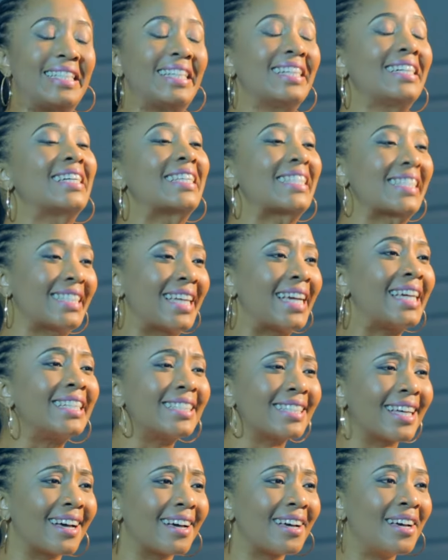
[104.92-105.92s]
years
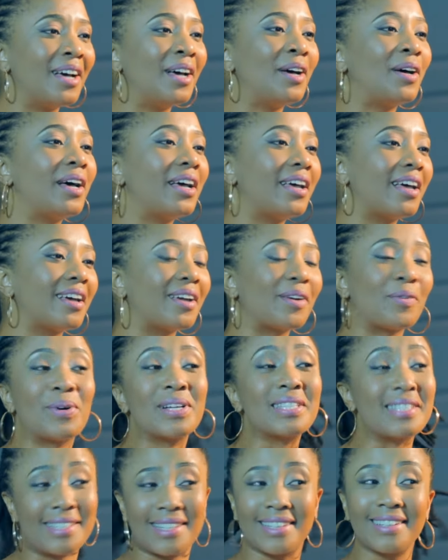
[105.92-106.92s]
later, it
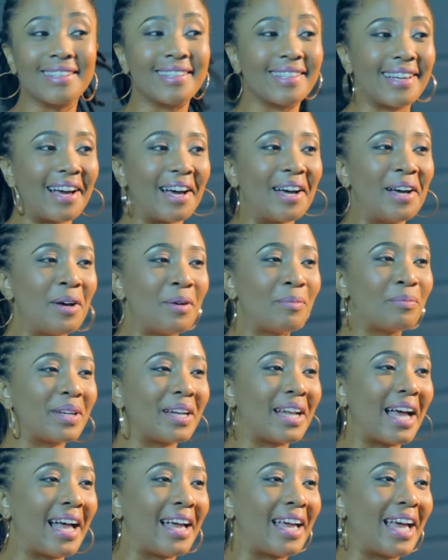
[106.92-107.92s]
was in India,
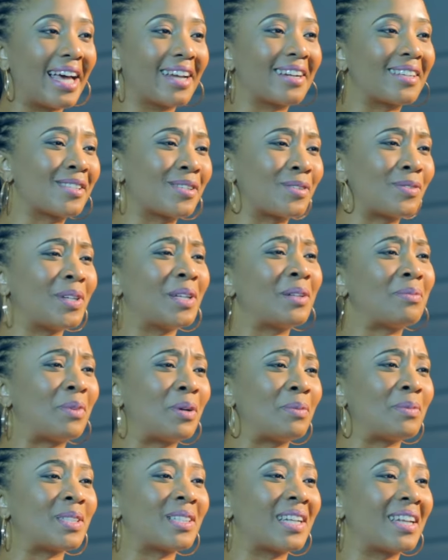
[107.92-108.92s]
but I had a surreal
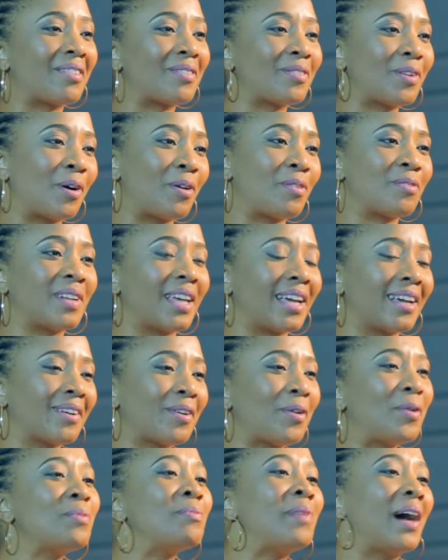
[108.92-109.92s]
moment of
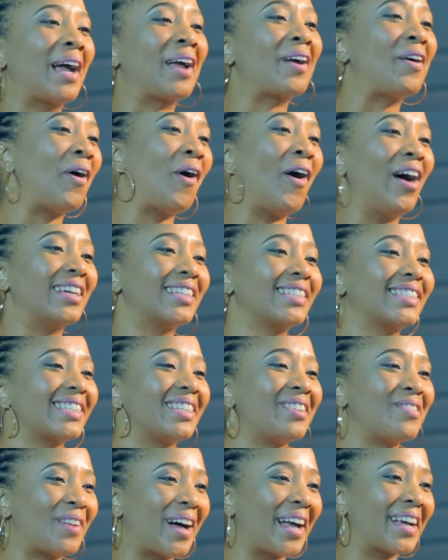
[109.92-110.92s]
like, oh my gosh,
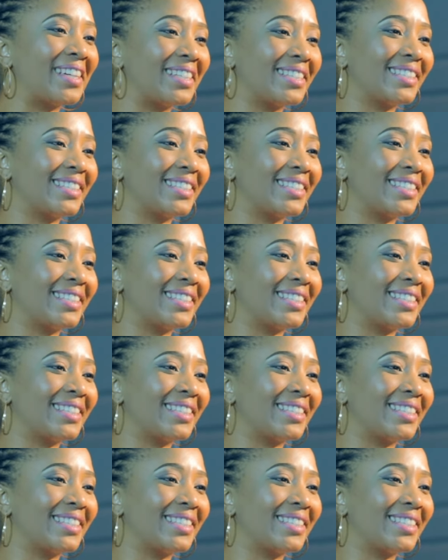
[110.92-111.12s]
if I